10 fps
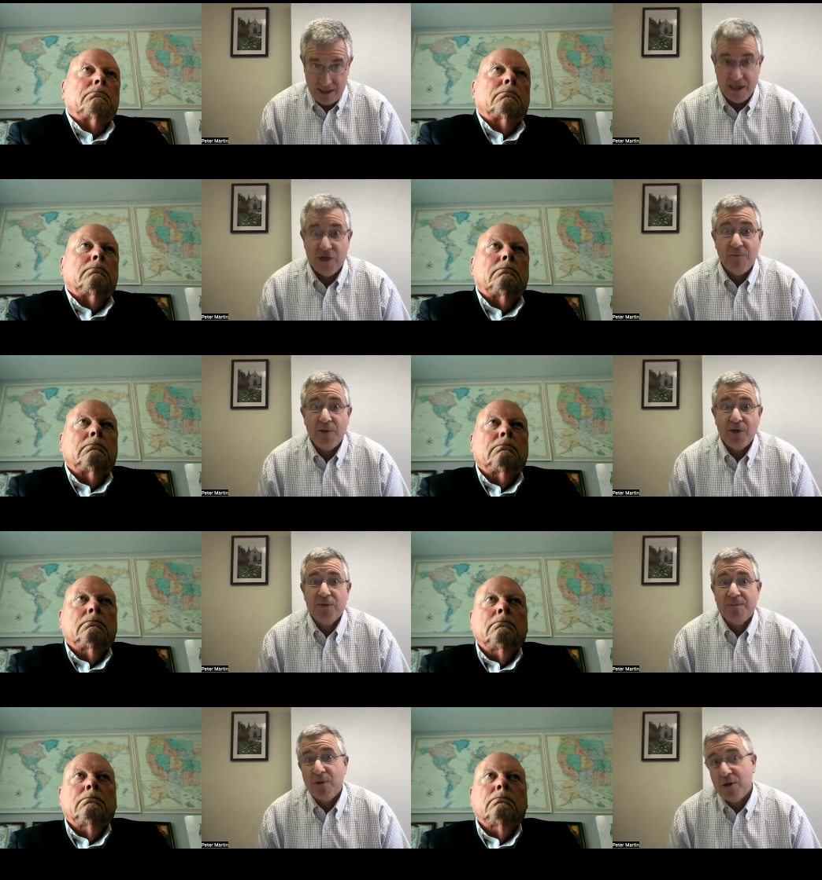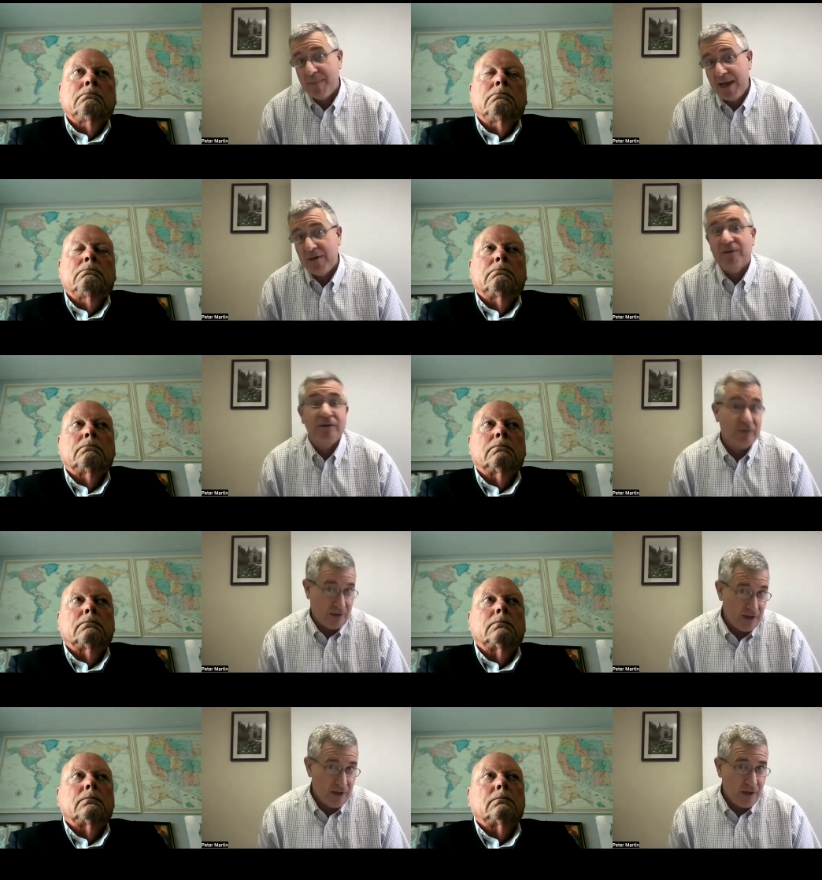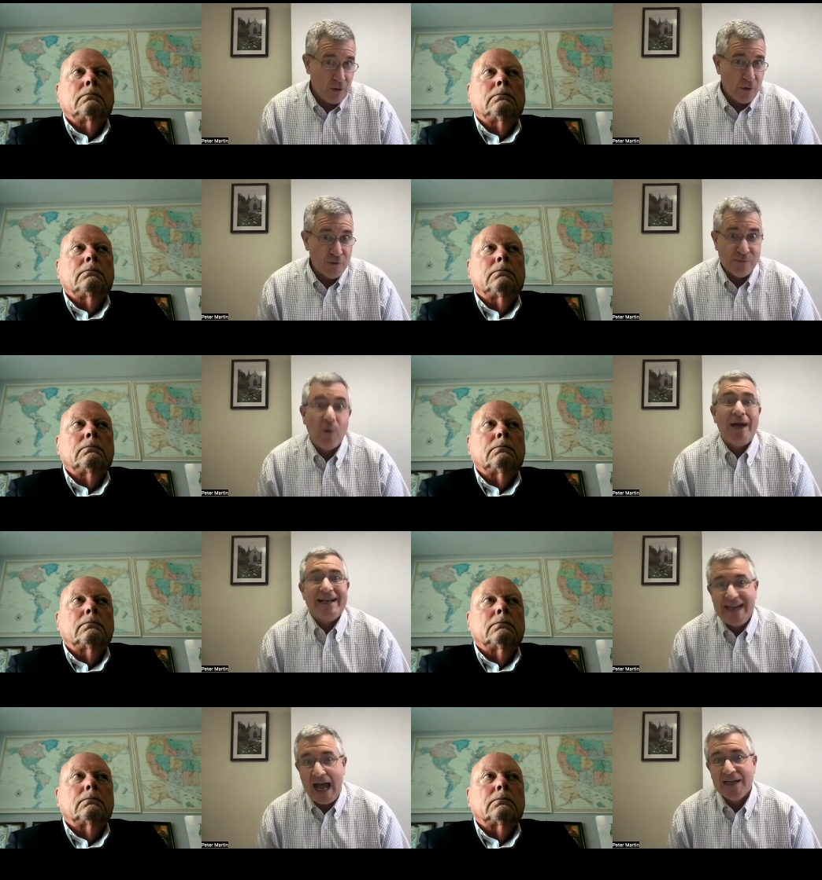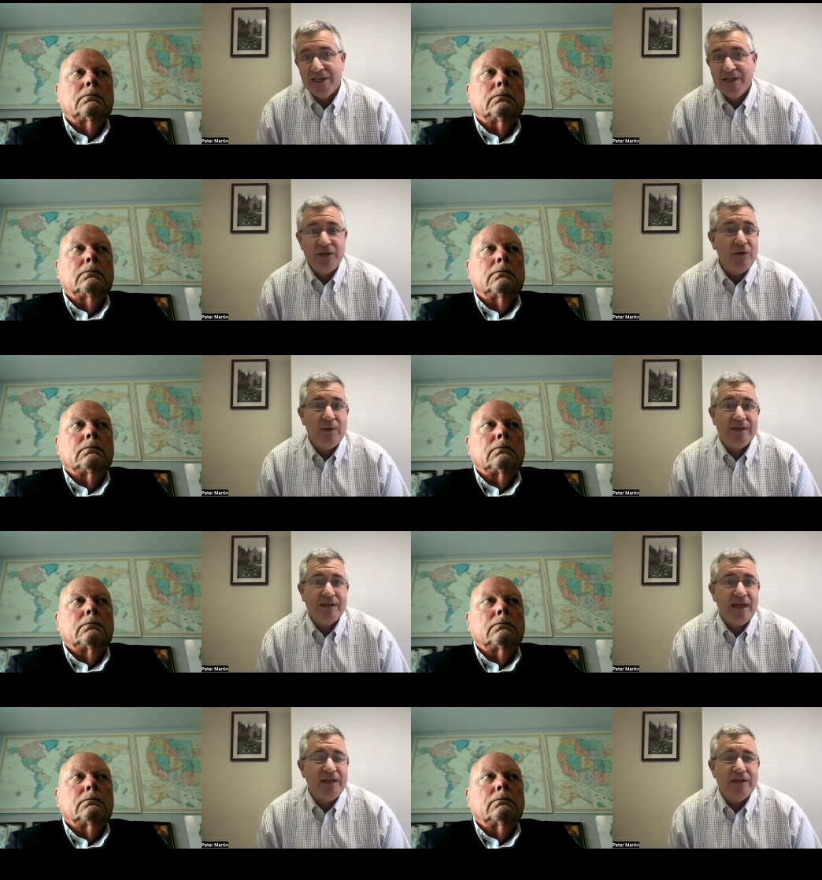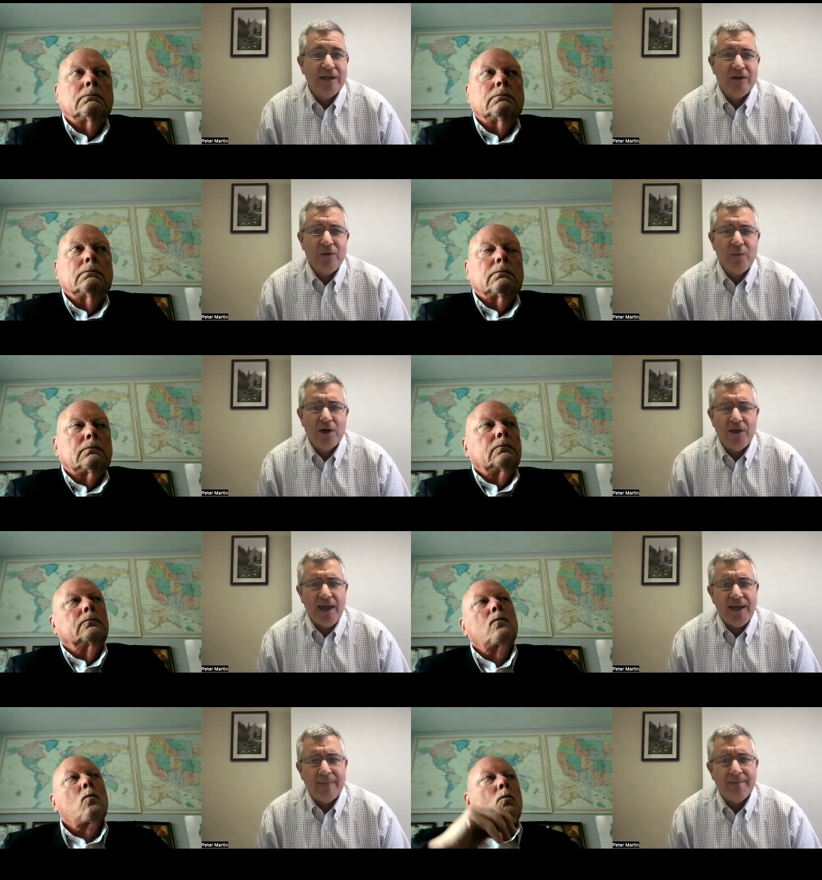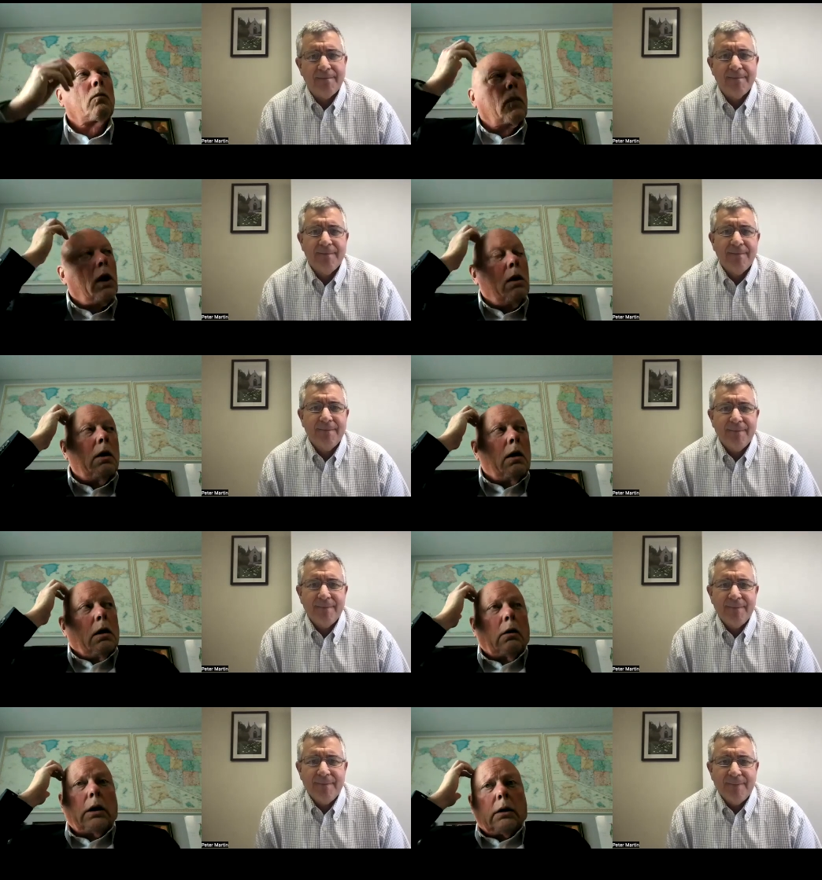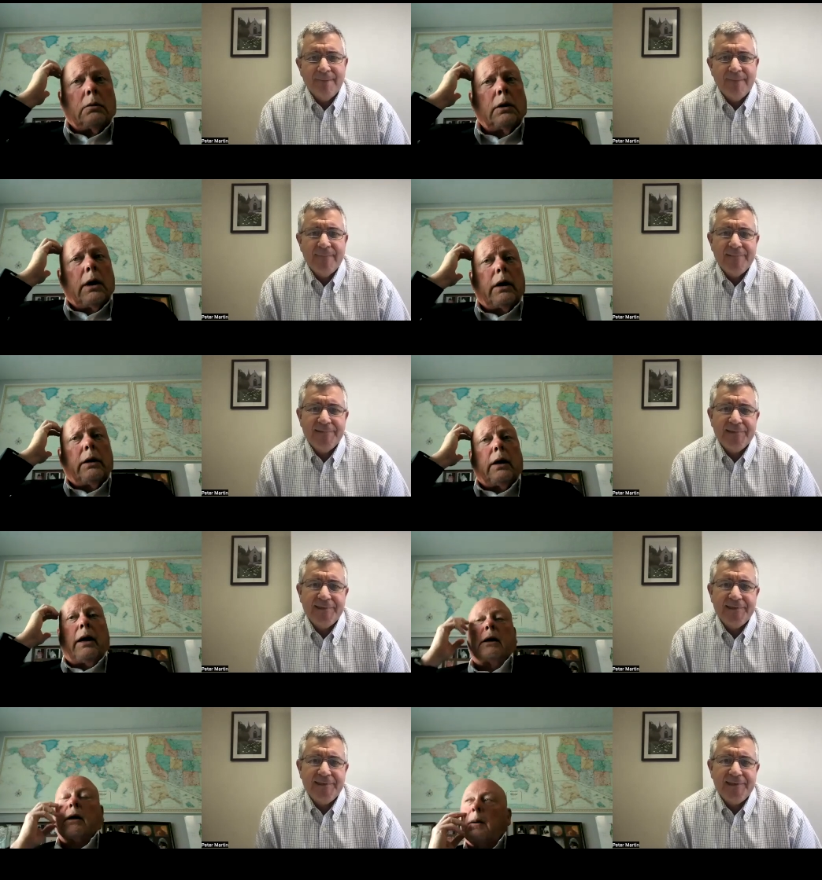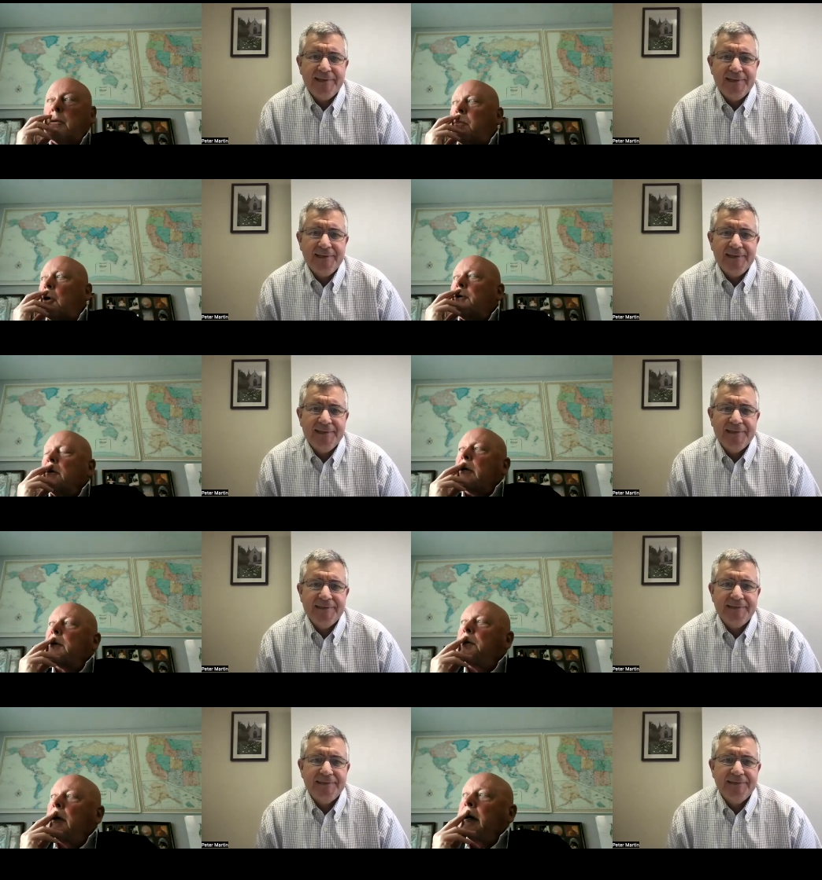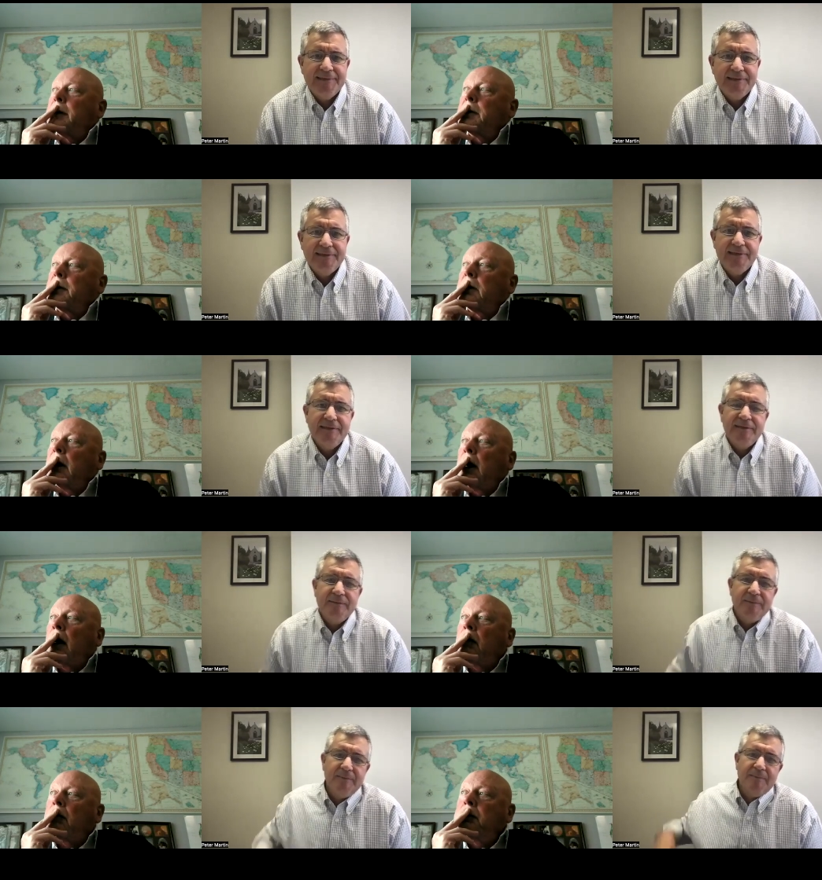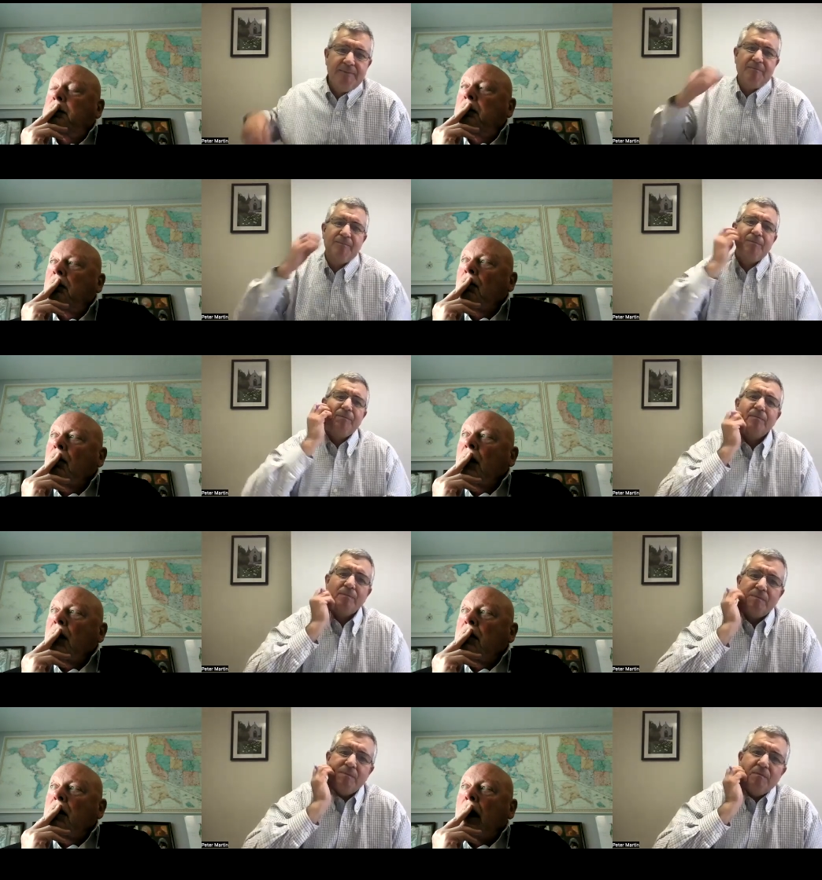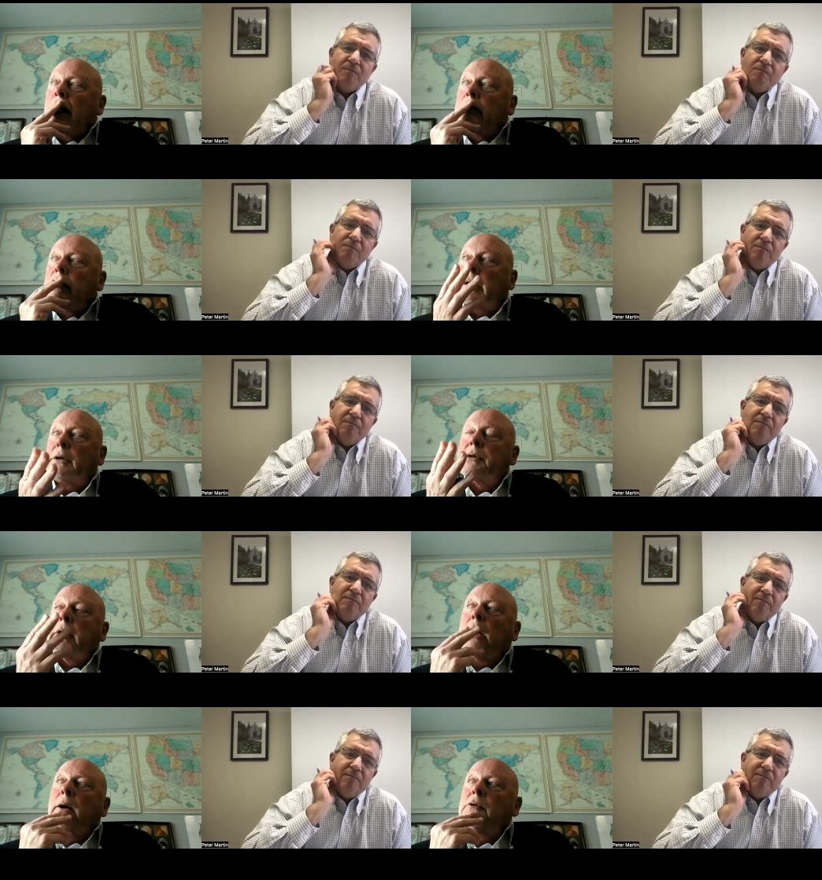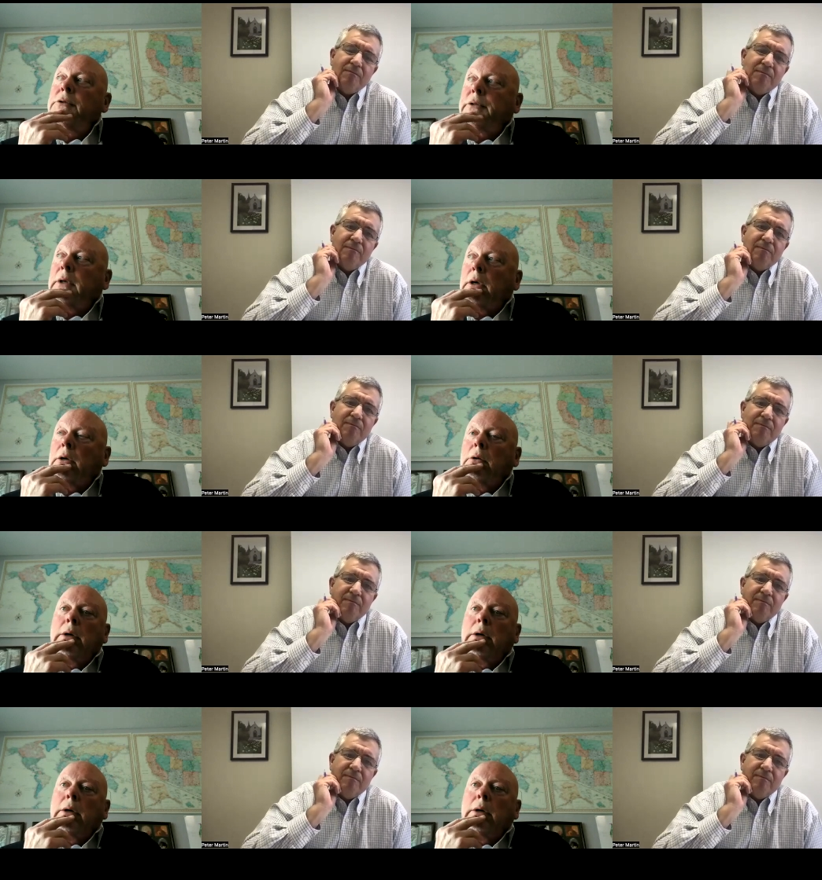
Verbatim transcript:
Speaker 1: in your book you spoke about what not to do, and and and who were they?
Speaker 2: Well, I, I had a couple of personal experiences. Um, I like I say, I was uh,